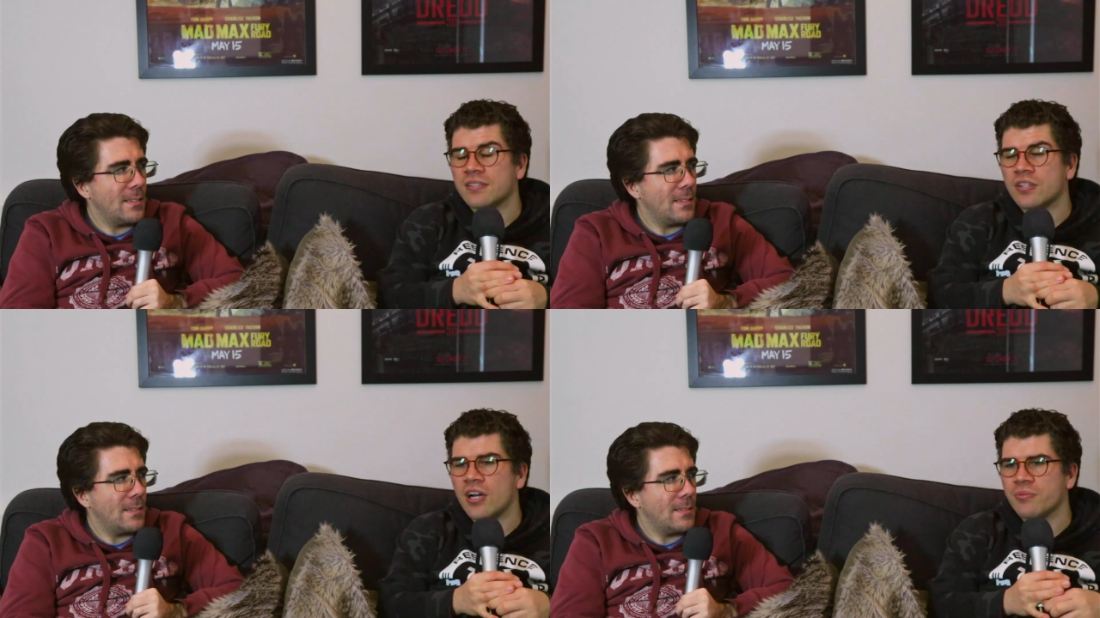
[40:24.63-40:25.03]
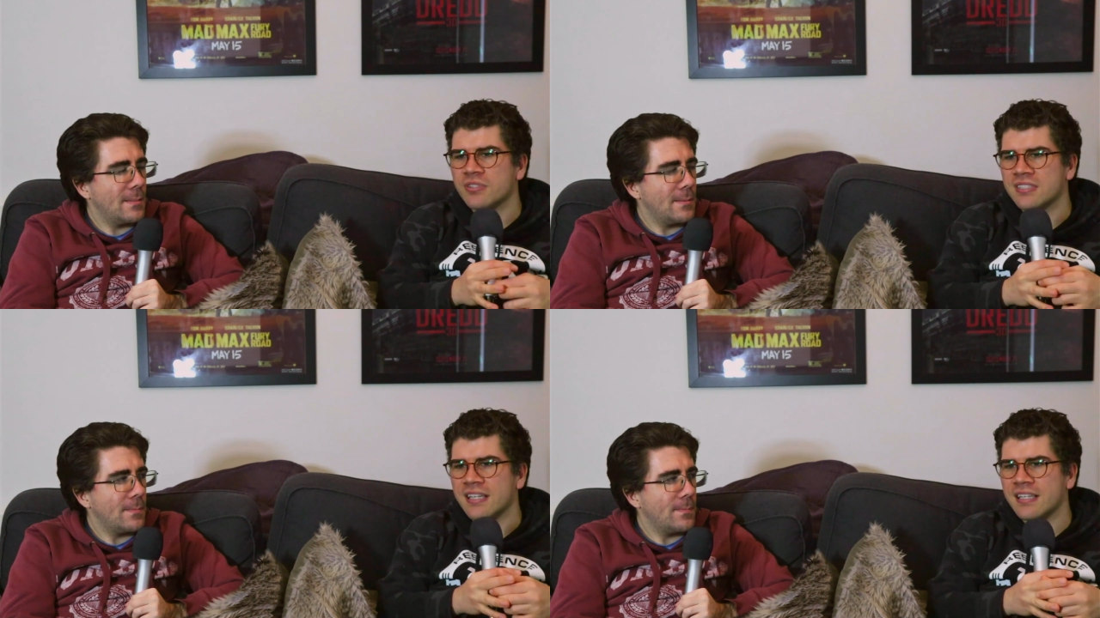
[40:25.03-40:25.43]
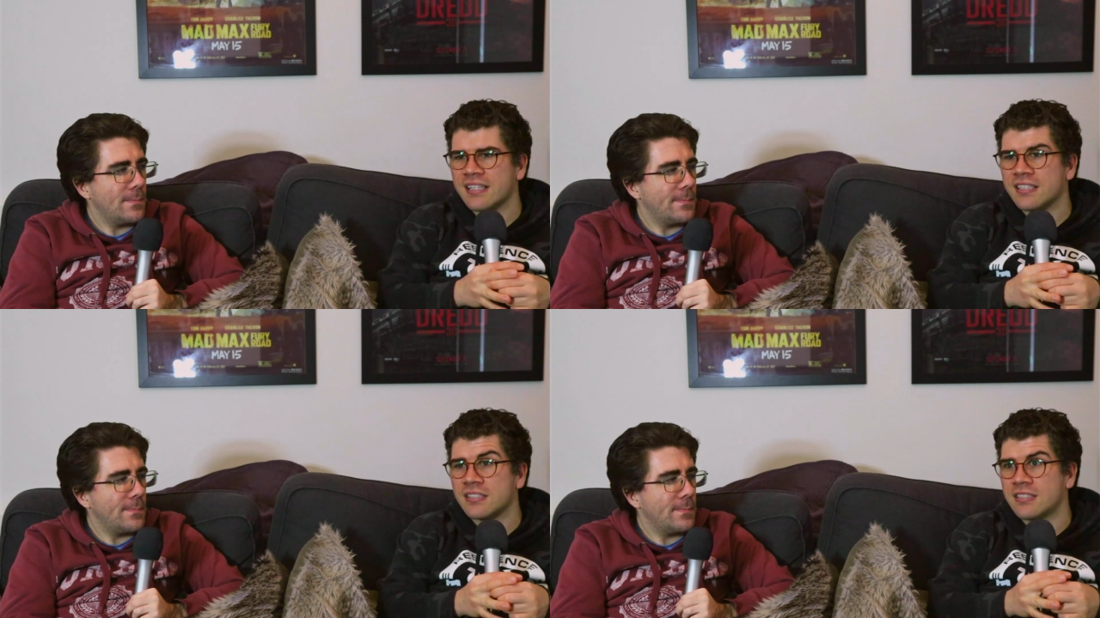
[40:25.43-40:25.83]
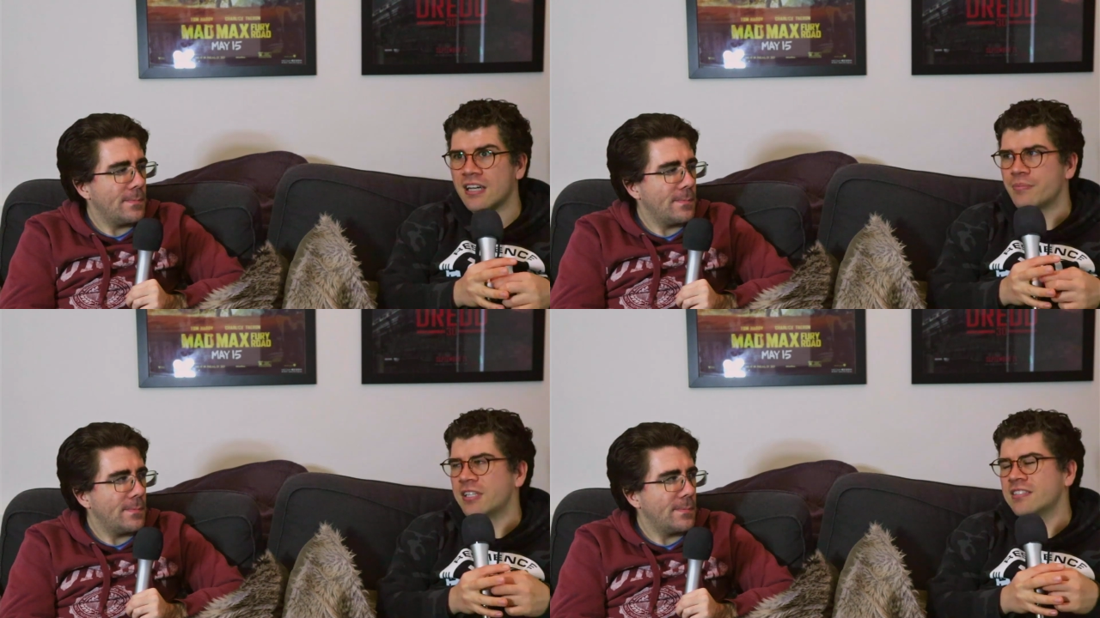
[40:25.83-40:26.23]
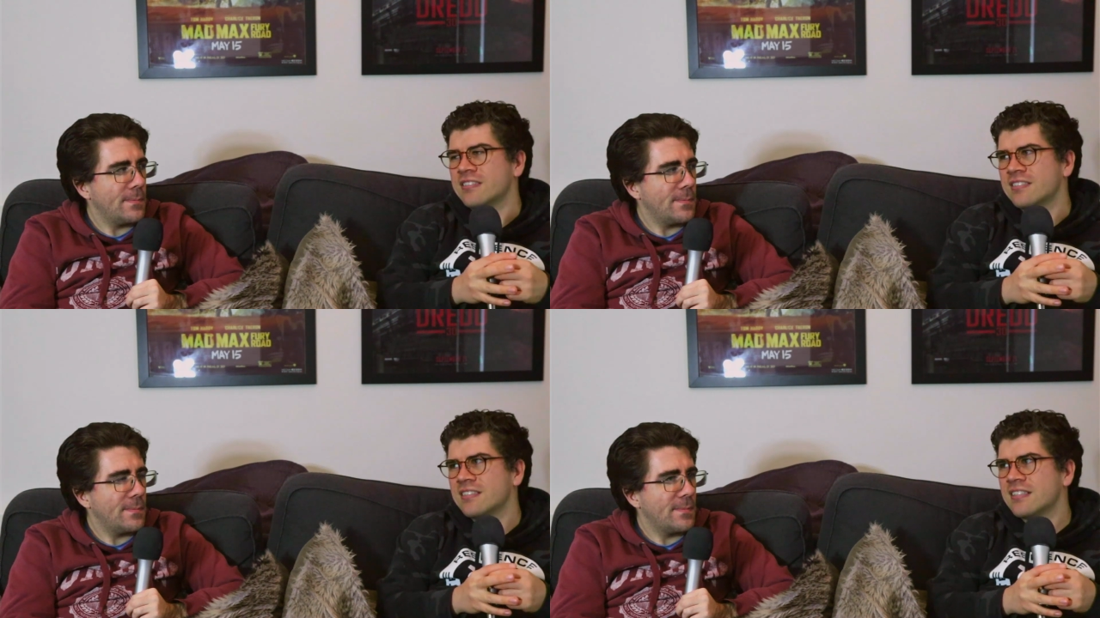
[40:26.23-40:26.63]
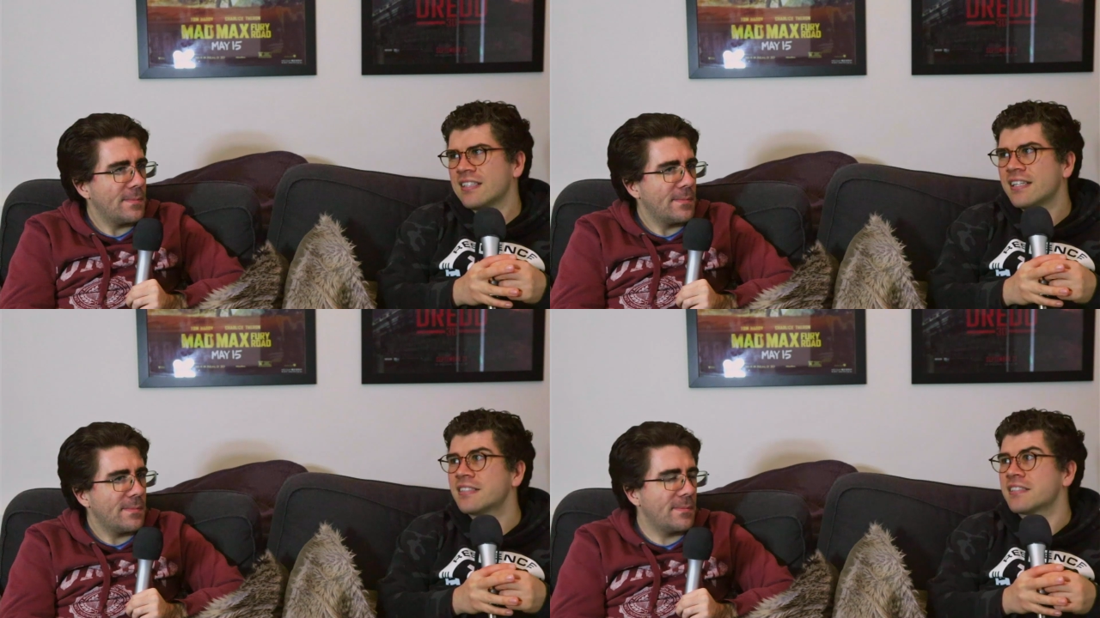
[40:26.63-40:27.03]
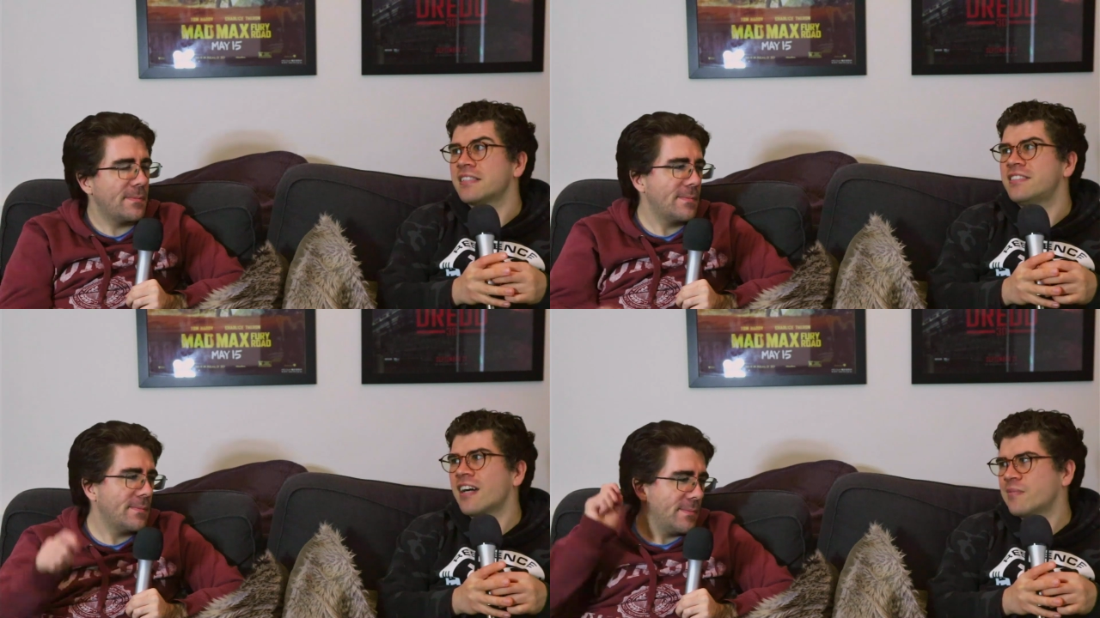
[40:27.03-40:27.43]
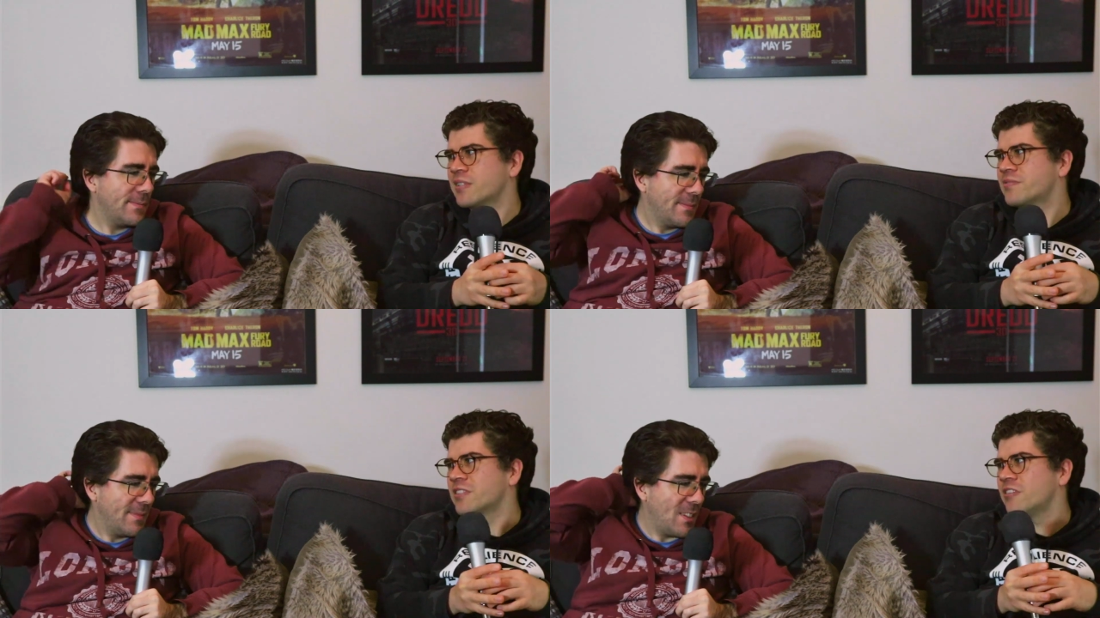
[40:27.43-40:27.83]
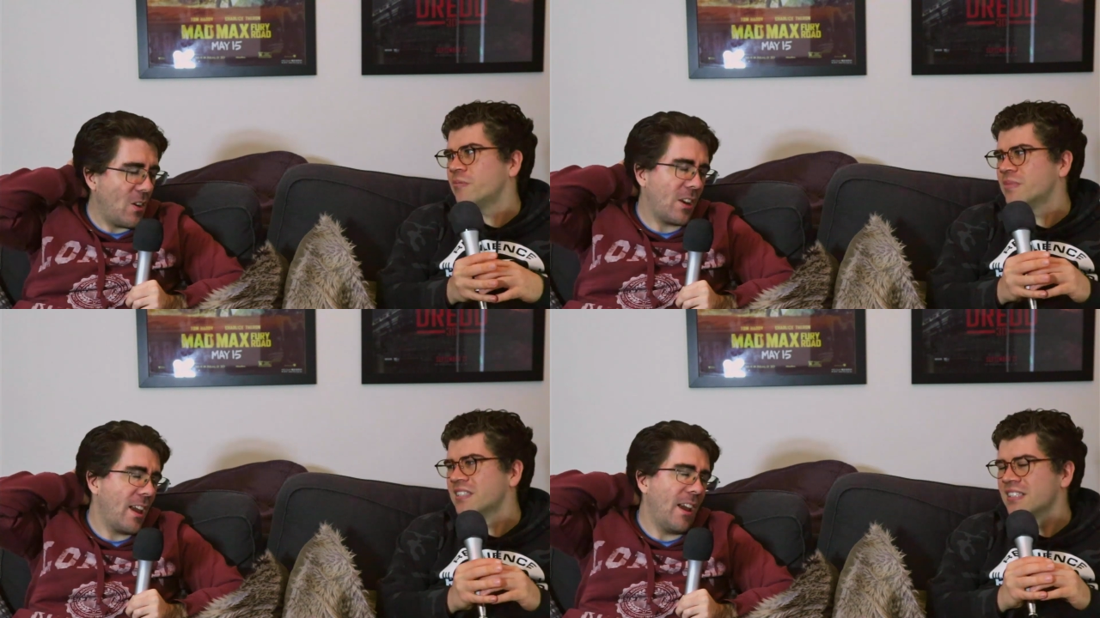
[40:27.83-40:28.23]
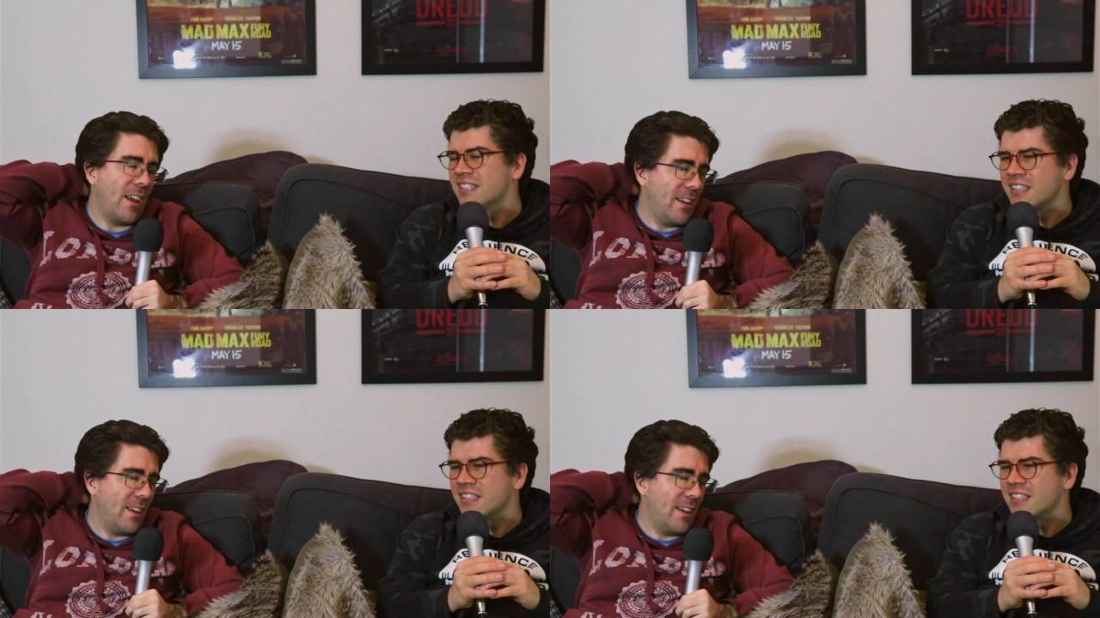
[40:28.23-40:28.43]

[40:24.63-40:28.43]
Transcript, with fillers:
Speaker 1: I will say it is dumber is a dumber film. Okay.